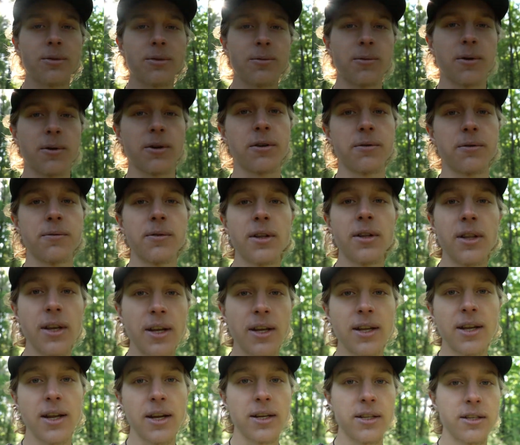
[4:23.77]
where you're really
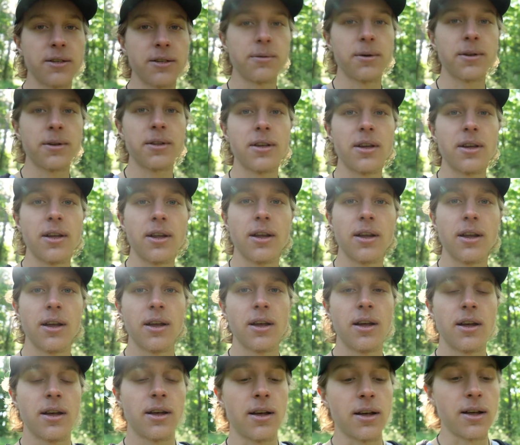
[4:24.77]
connecting with it
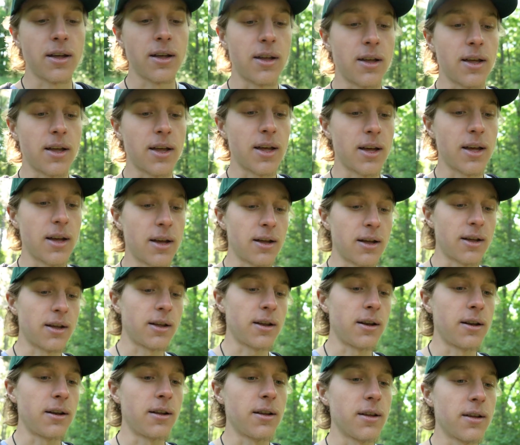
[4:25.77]

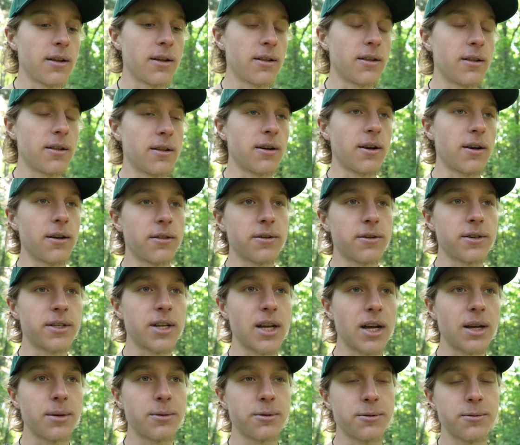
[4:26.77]
and other
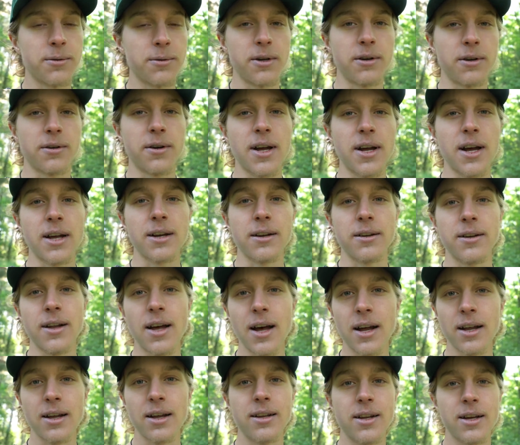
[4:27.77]
times where you're kind of
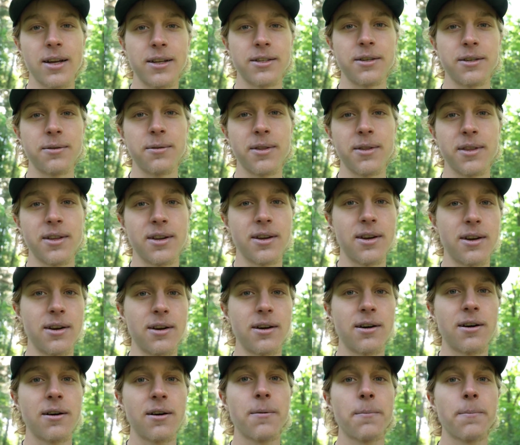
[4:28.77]
not connecting with it at
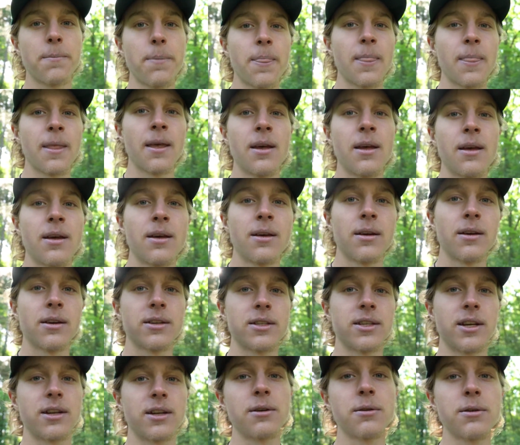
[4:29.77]
all? Because
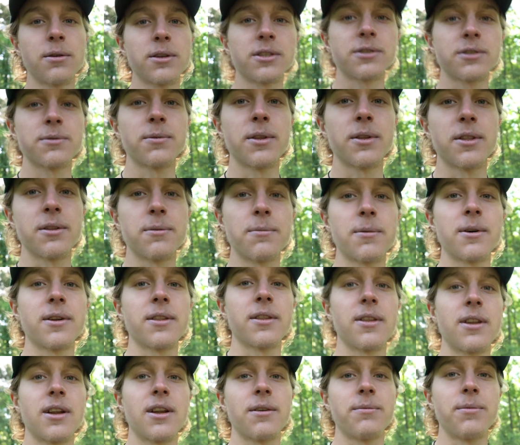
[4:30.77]
I noticed with the one
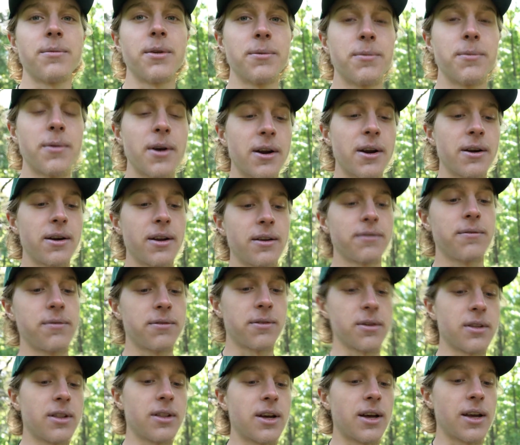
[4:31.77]
that I've been wearing
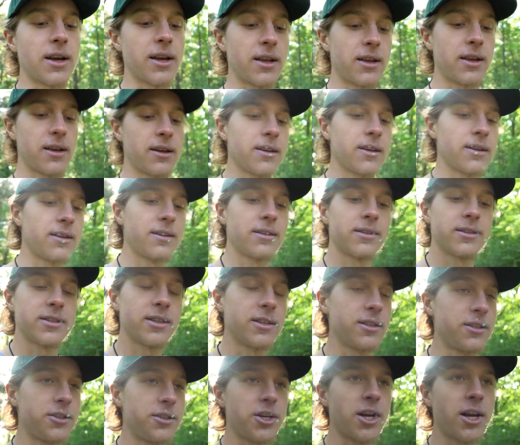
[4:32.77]
for
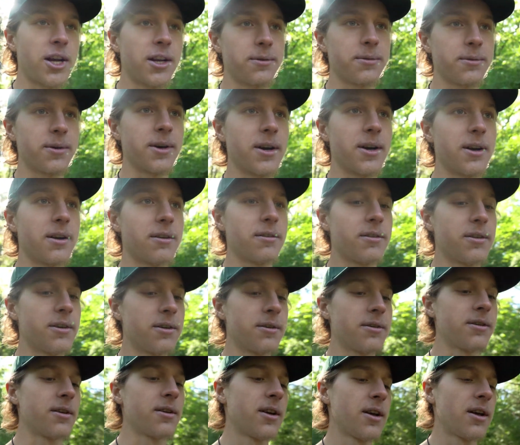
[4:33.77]
since January, I don't
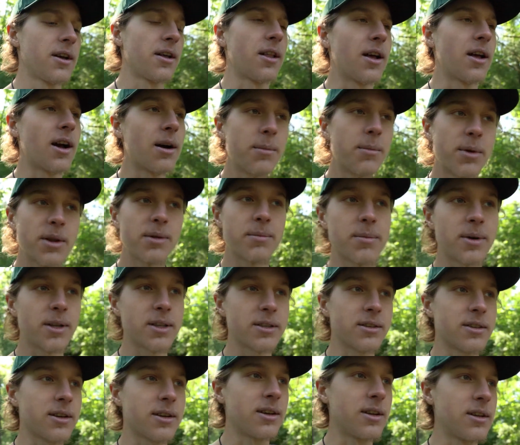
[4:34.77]
know how many
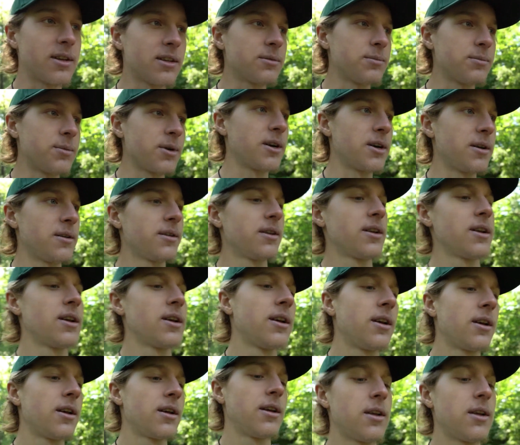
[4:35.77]
months that is, but
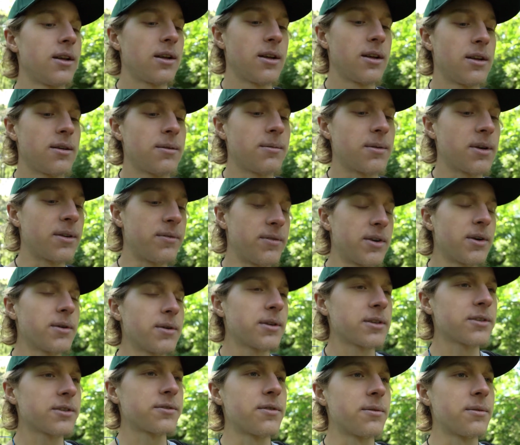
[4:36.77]
what I've
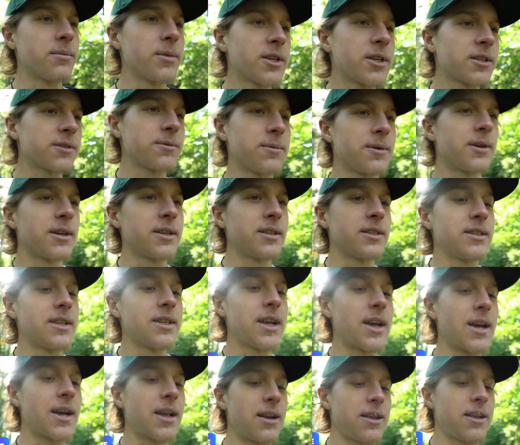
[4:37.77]
noticed from this one is
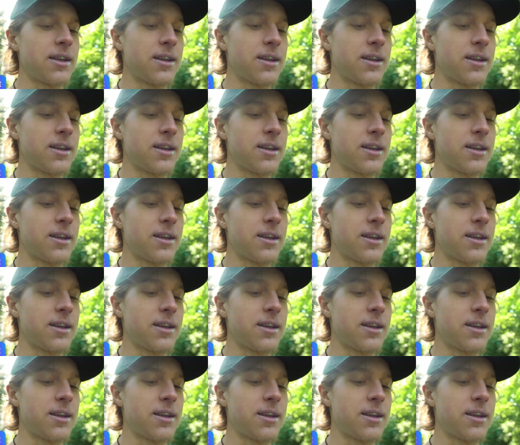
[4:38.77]
that